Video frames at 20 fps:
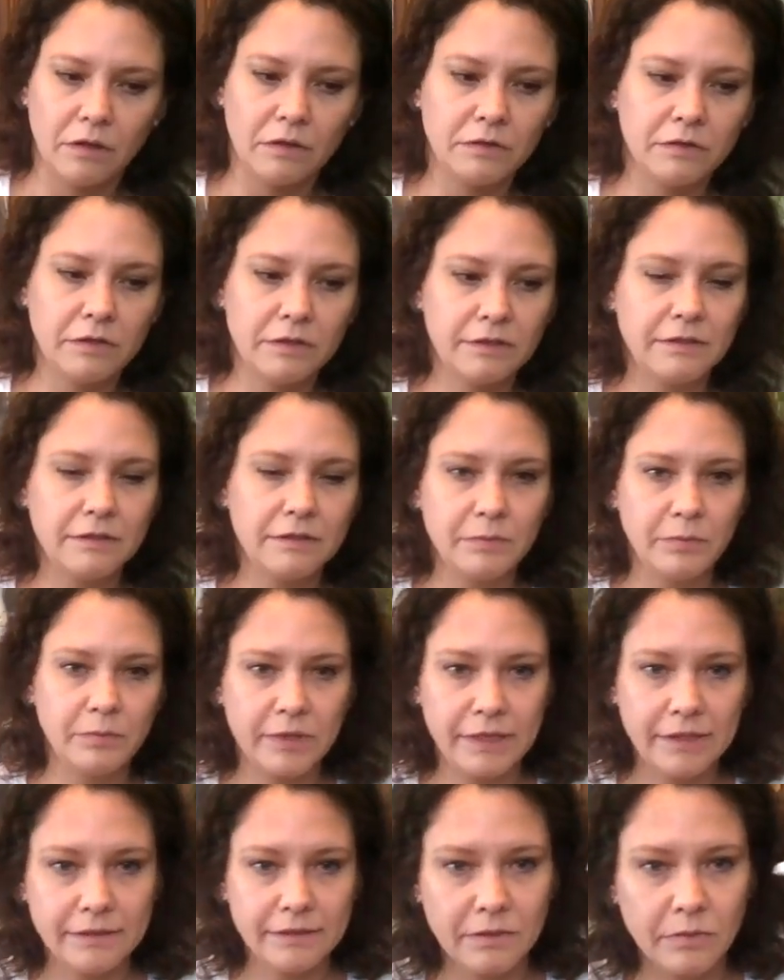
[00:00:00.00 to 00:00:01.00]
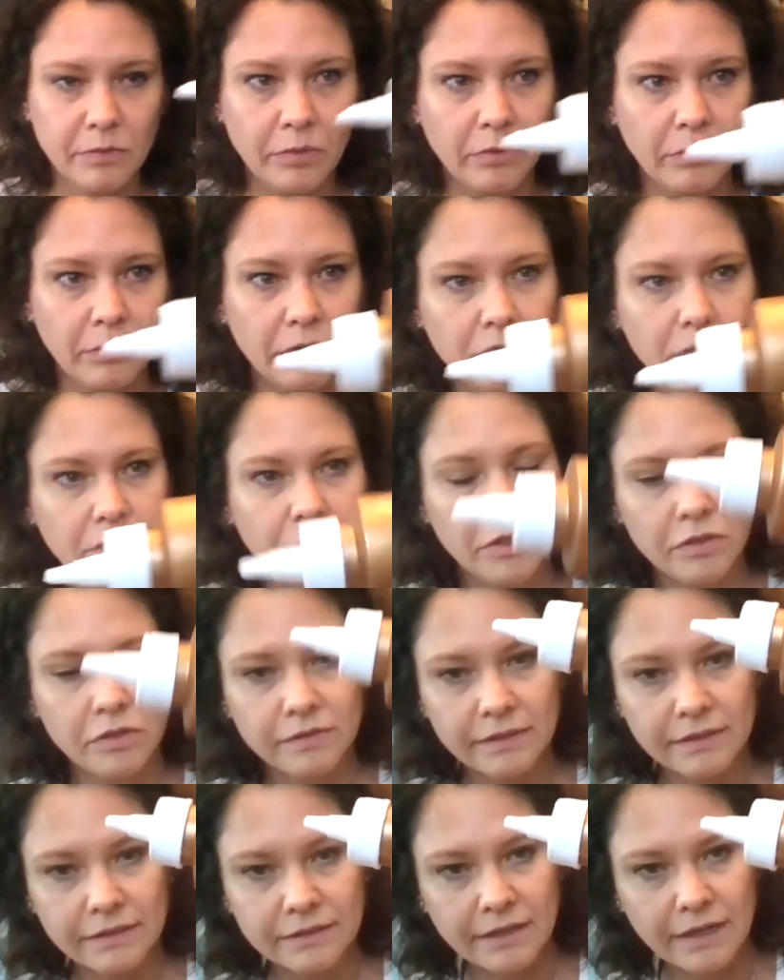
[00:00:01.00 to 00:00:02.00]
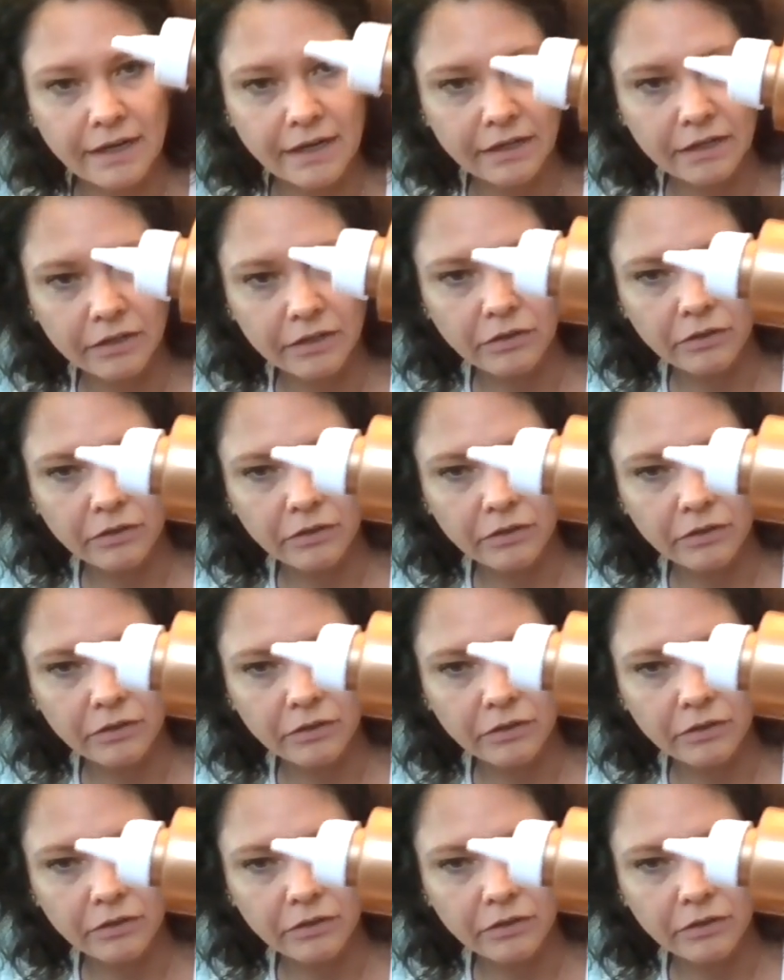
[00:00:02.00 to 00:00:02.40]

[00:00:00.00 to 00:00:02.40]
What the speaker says: So this is pretty simple, using tacky